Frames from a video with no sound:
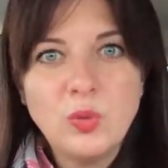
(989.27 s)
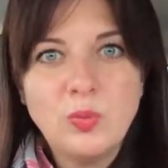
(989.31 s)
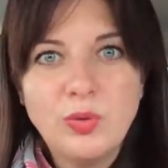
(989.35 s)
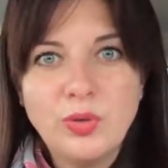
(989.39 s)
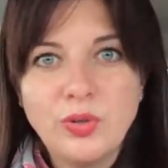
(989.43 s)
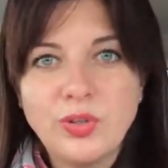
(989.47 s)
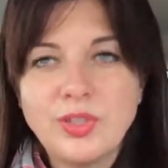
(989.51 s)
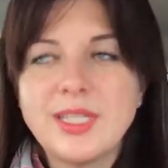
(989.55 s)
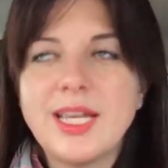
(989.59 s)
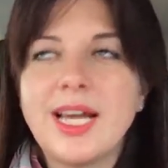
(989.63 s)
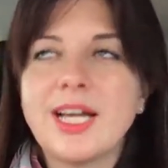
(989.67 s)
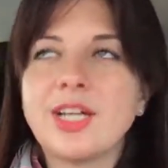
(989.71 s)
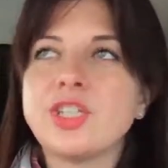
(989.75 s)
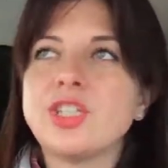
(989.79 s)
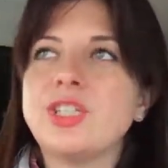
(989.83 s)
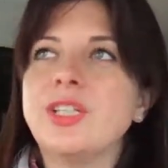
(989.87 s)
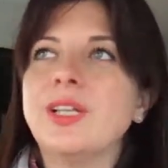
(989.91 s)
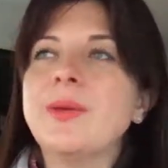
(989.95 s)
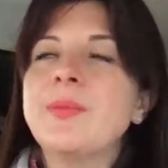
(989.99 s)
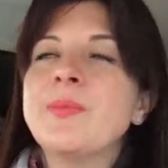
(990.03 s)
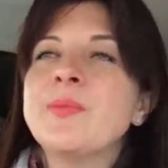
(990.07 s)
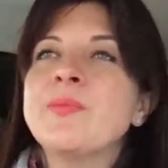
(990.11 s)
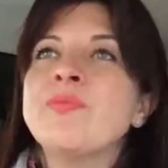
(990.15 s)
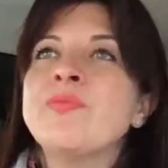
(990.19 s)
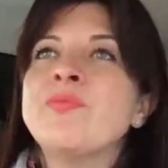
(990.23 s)
books
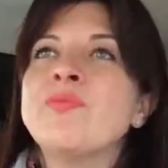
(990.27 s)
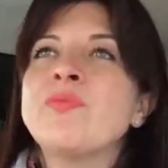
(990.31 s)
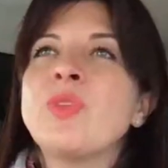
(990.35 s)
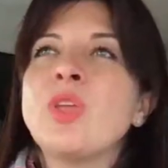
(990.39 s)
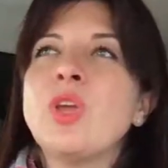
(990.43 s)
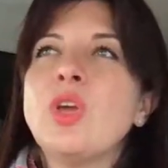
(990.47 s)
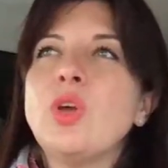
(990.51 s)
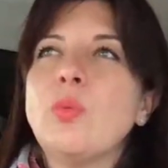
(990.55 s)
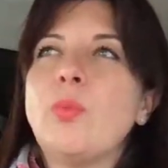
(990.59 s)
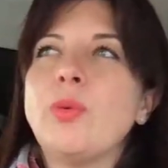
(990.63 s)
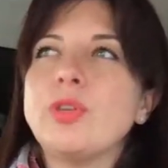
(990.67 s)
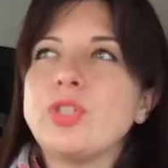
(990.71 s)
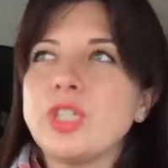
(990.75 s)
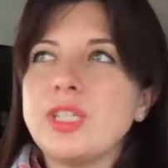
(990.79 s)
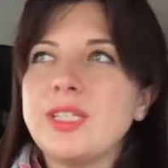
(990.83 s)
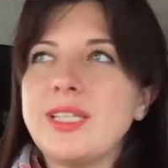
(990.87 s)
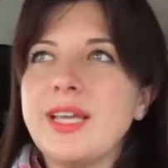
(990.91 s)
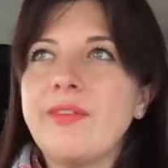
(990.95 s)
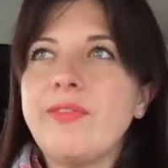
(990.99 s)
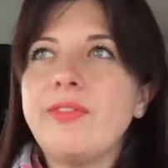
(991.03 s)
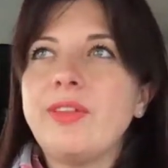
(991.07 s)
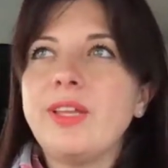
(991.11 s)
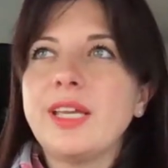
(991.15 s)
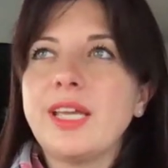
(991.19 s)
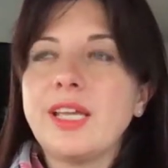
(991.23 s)
actually, which I
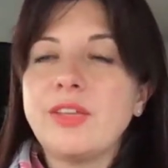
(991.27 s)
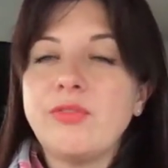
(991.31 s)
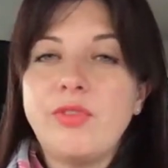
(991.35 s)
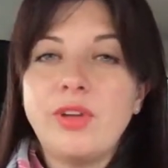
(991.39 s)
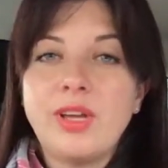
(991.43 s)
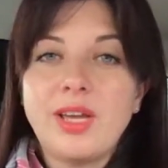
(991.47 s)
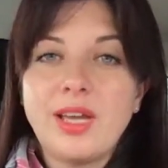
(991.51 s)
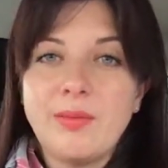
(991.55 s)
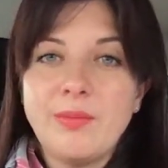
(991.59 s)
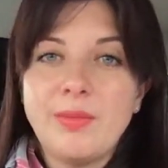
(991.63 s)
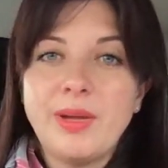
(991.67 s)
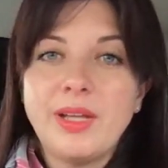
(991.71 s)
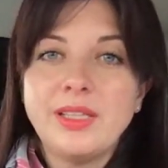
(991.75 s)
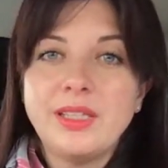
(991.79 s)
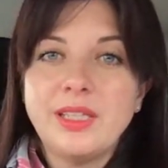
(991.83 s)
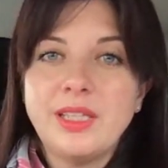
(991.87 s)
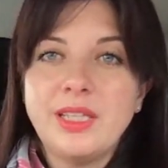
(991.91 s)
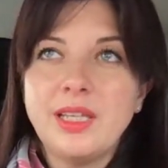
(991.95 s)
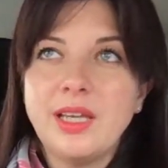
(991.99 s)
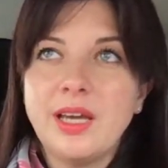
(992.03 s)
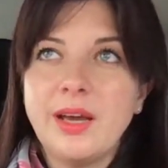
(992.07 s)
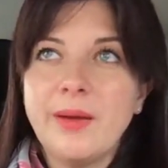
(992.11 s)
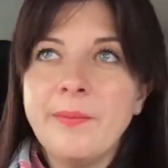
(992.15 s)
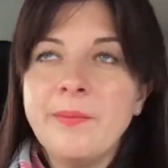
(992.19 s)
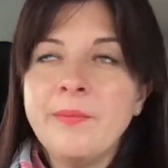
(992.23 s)
definitely can recommend
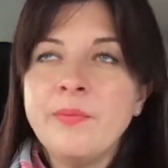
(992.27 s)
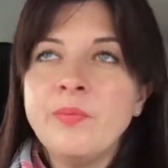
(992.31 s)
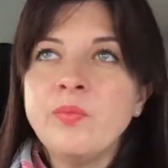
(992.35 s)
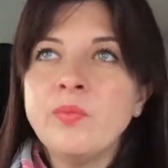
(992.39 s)
here.